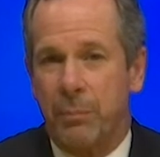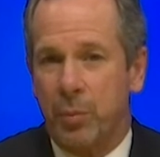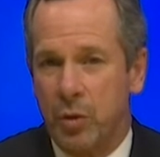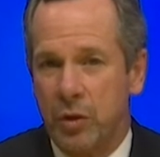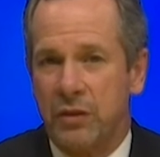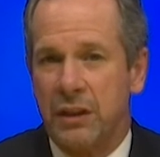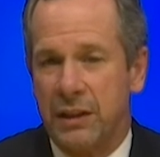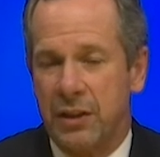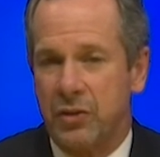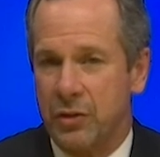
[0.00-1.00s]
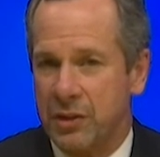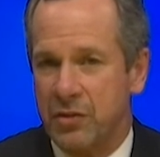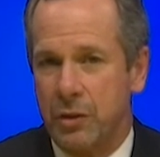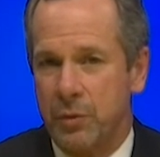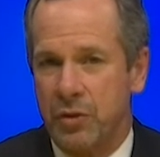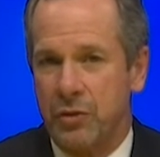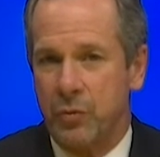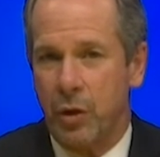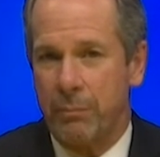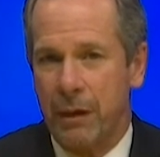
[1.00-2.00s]
approved an additional distribution
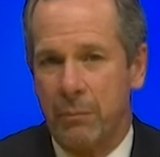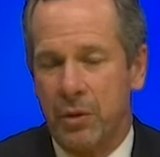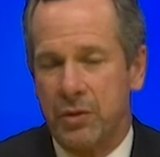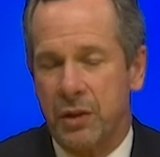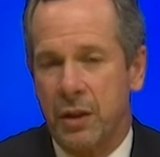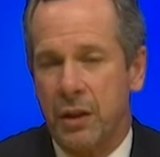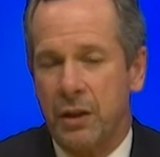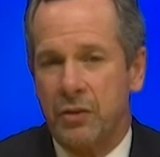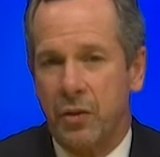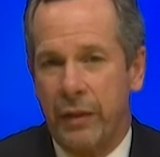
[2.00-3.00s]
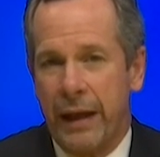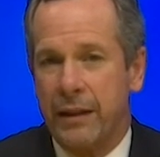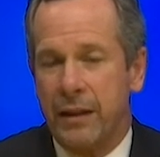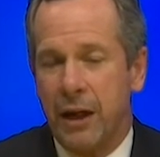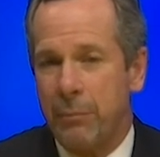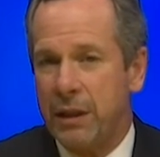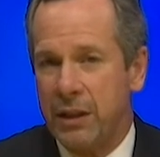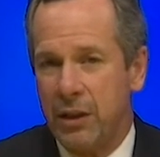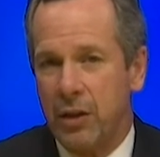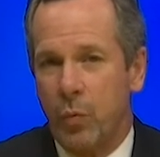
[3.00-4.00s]
to our members so that in the coming
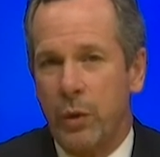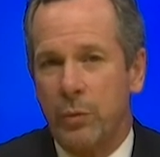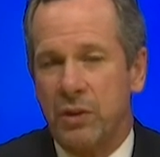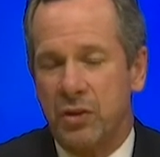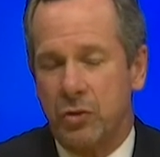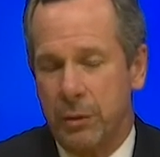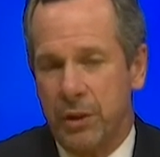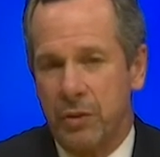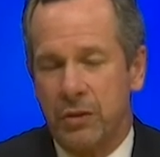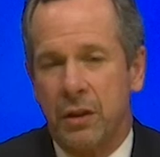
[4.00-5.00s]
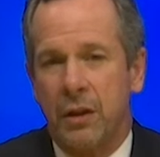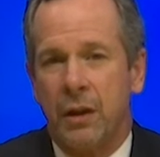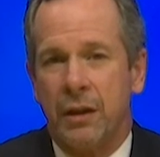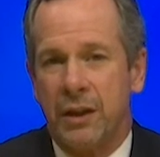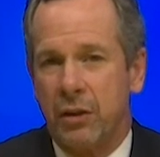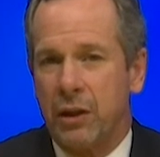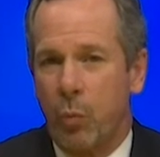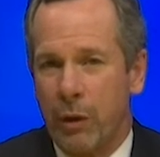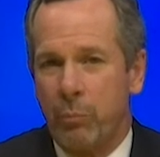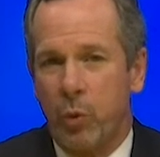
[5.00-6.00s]
year we will distribute nearly
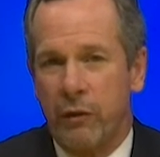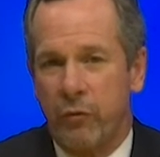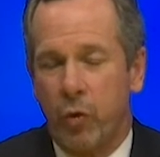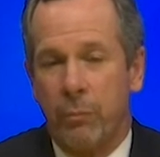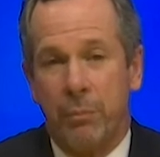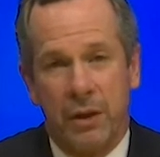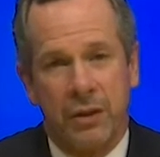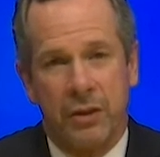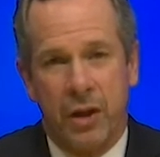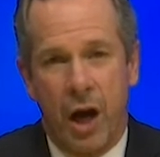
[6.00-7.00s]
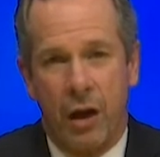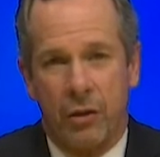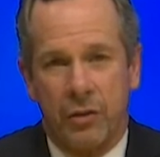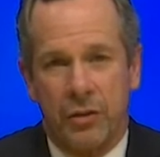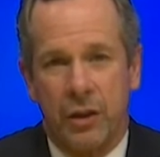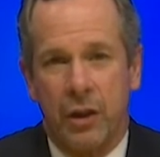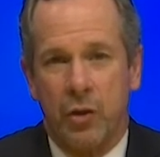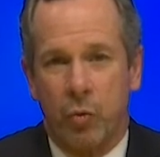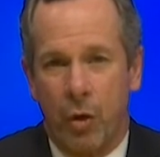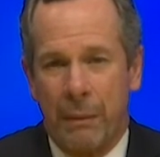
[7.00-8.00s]
$1.4 million
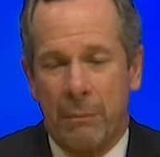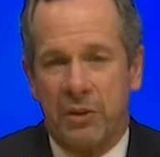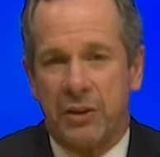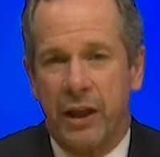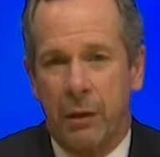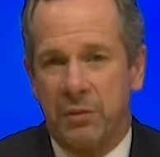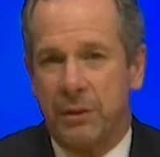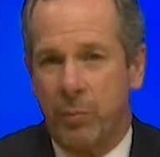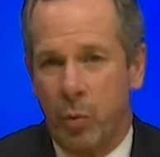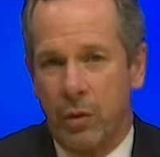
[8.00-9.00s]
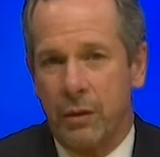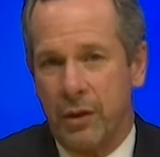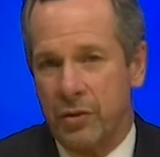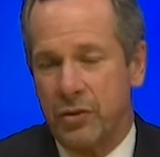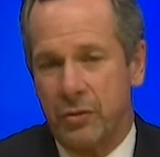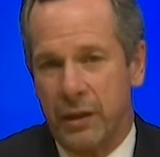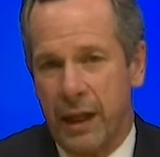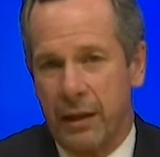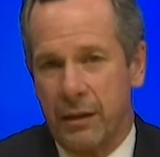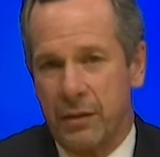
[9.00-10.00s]
to our members to help support their student
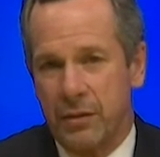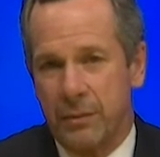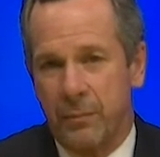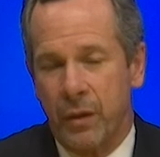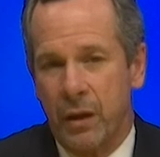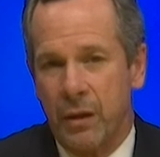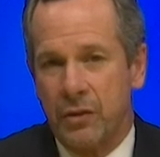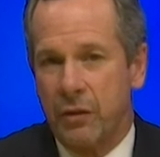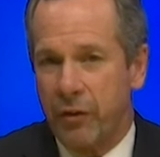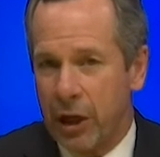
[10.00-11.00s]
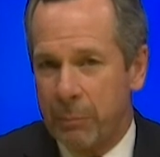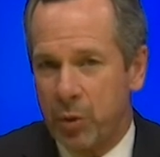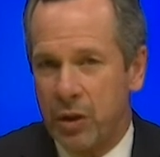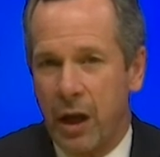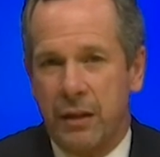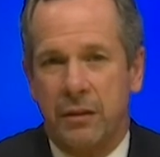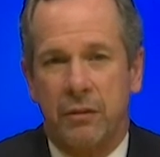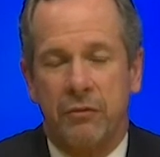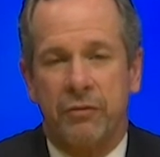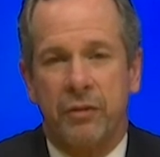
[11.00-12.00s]
athletes. So very
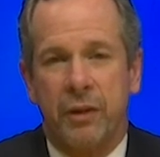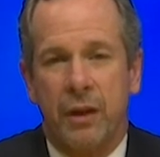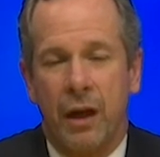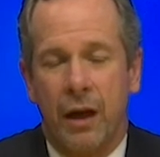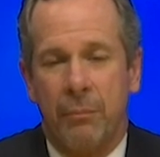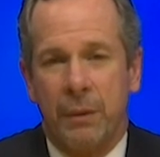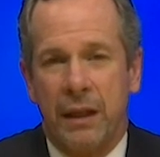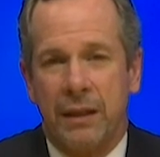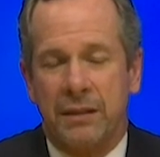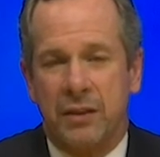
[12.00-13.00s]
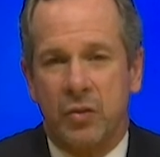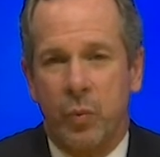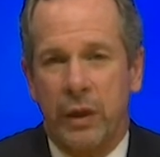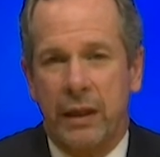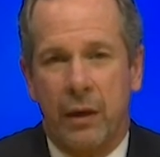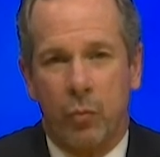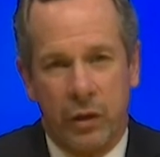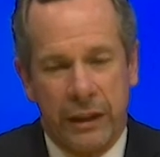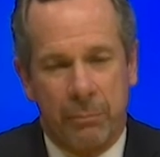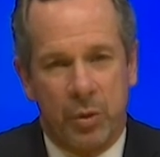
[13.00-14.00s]
productive meetings this week. I
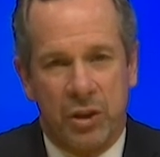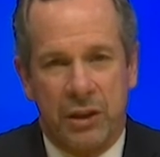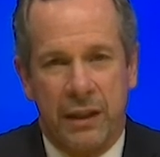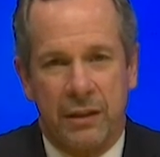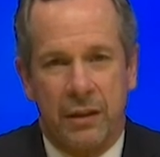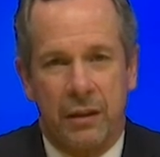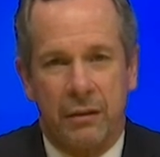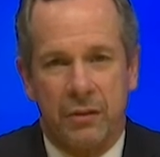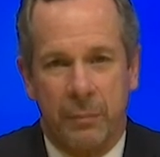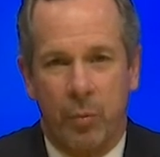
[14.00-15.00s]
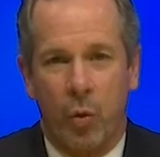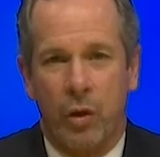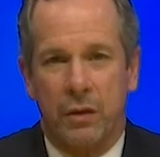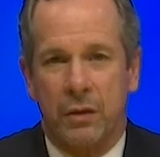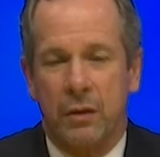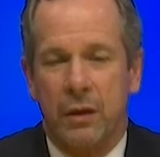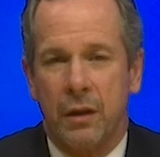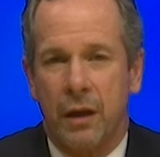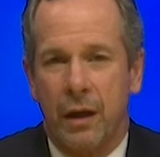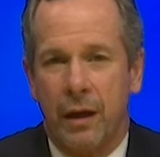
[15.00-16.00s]
really appreciate the support
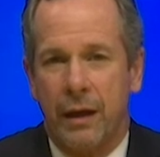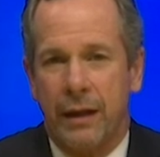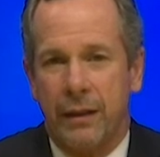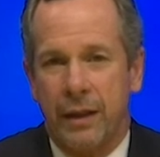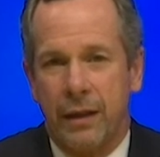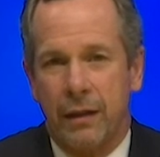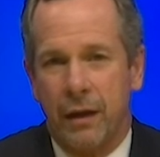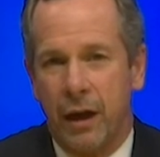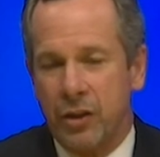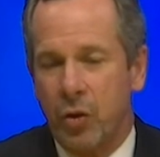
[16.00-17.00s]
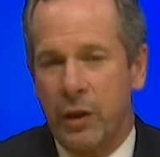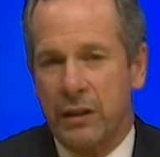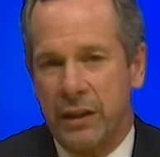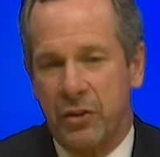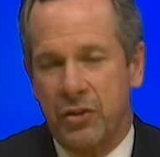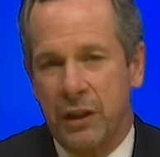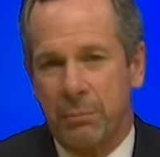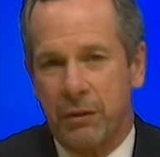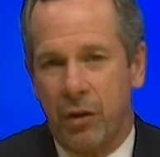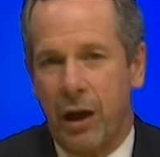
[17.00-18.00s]
and the ongoing
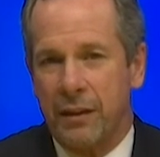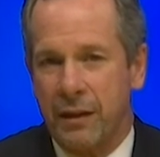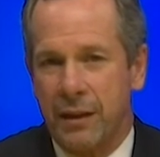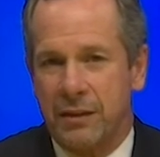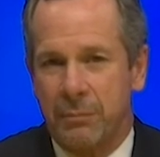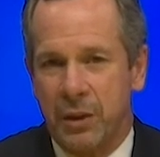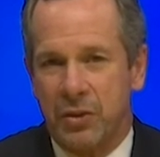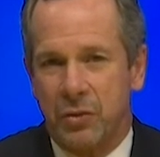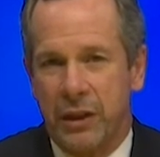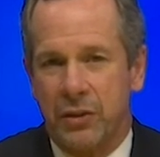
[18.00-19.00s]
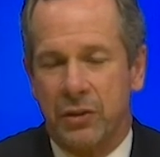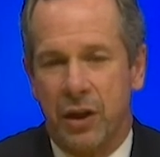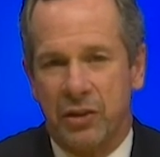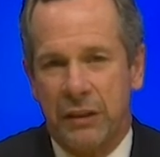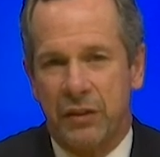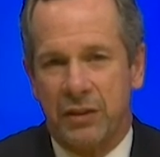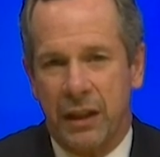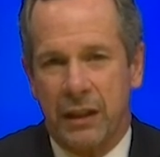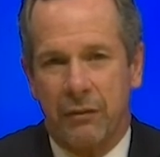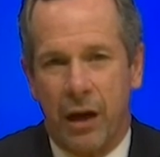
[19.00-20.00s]
leadership of our athletics administrators and our chief
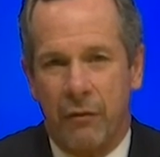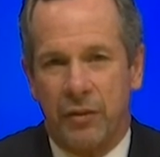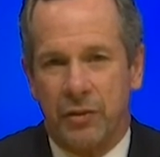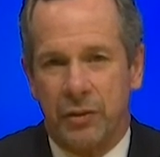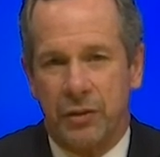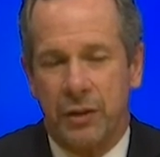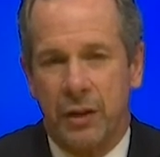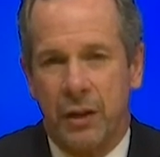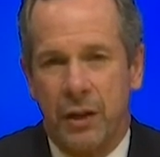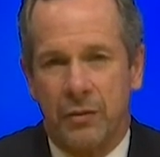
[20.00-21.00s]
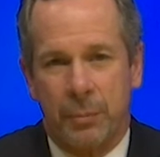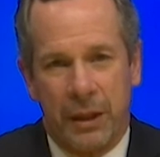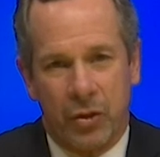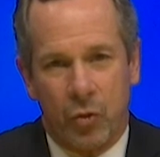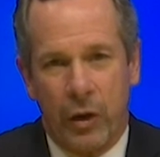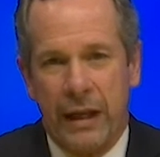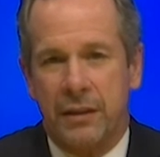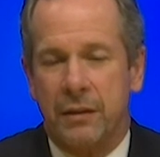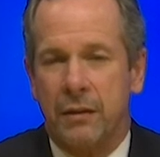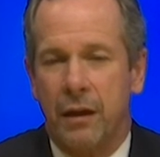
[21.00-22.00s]
executive officers. It's been a
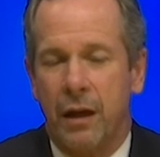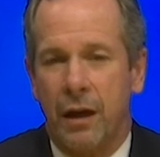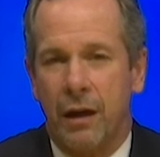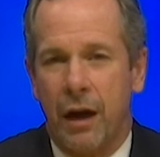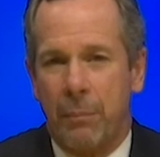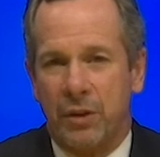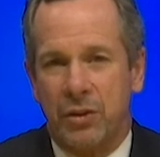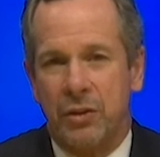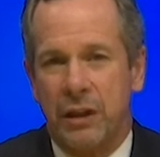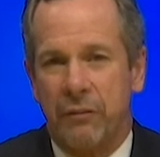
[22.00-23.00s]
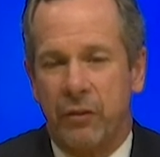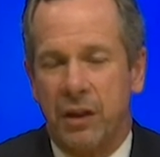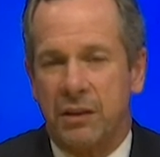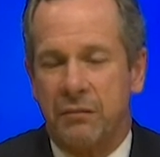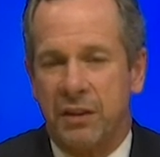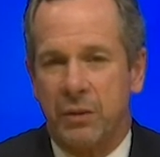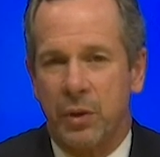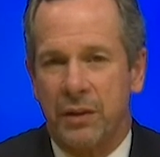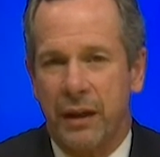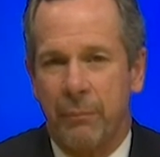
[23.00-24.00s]
great opportunity for us to visit
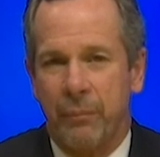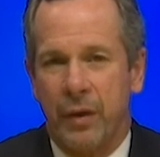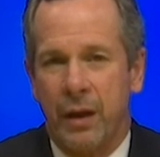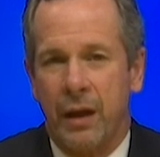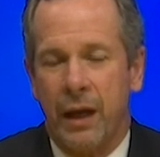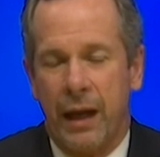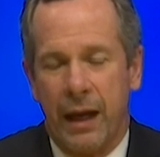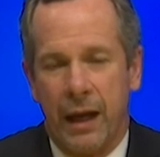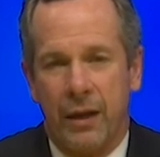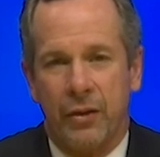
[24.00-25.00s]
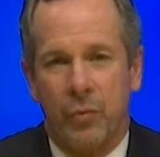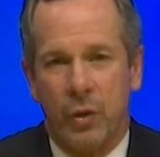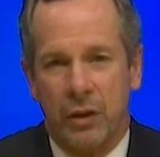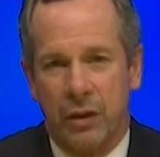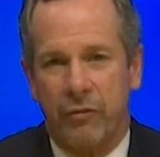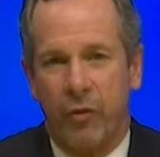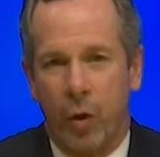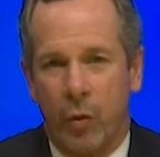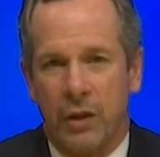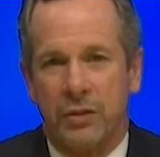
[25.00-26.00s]
with them, and we look
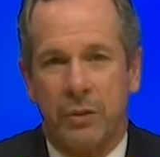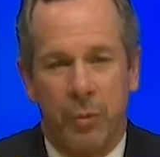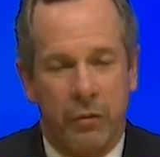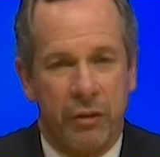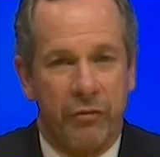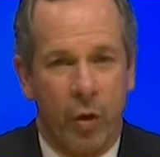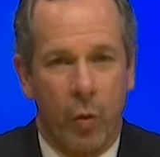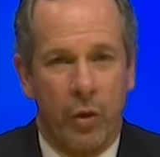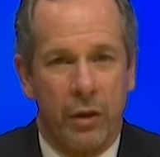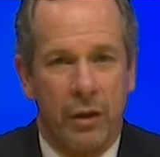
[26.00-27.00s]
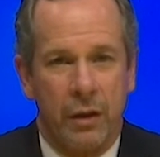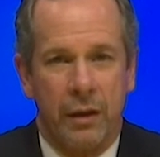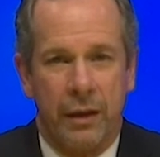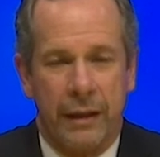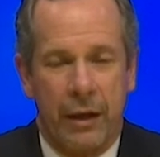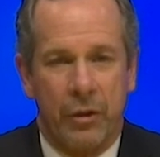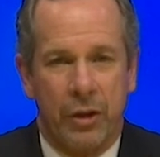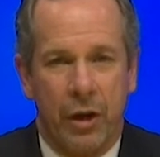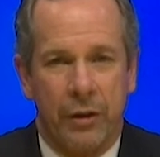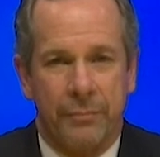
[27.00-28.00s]
forward to moving forward in that
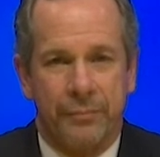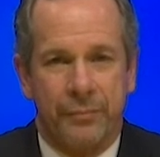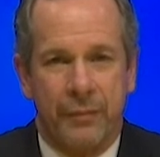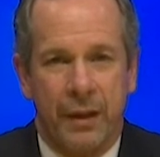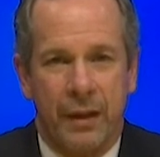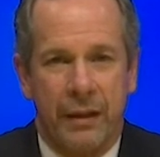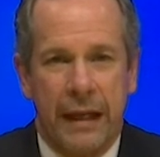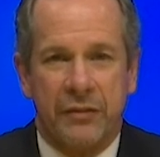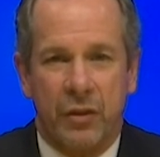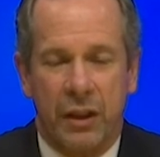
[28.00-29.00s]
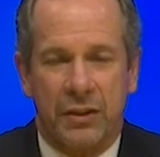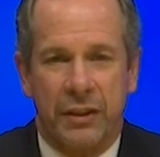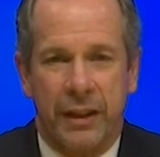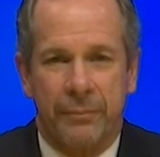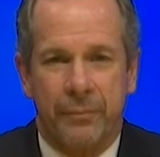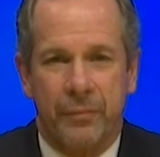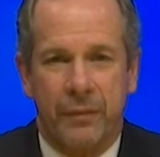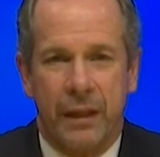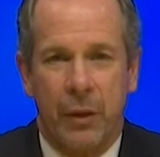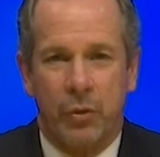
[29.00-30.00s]
regard. Thanks for listening,
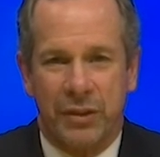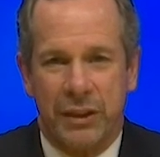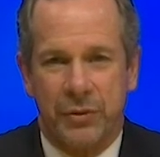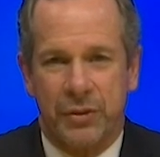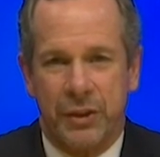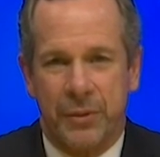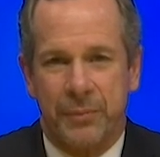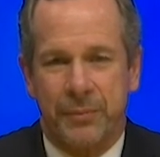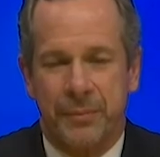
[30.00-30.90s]
and we'll see you soon.